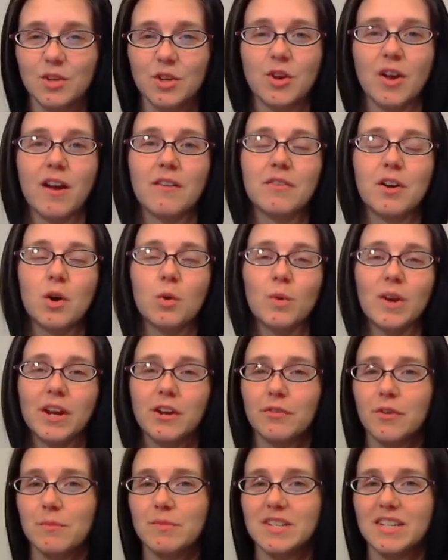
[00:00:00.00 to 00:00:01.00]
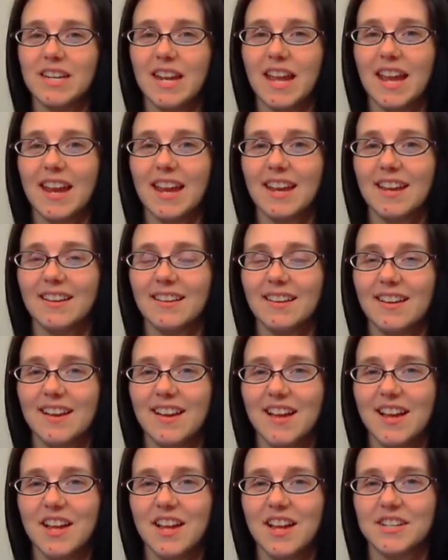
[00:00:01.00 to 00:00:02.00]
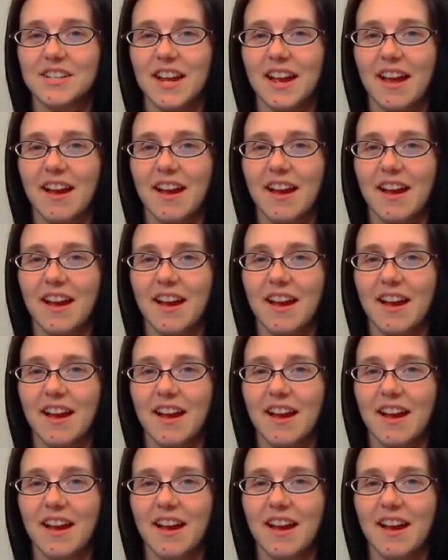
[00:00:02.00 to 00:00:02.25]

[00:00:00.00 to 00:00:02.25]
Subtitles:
You have a week from today to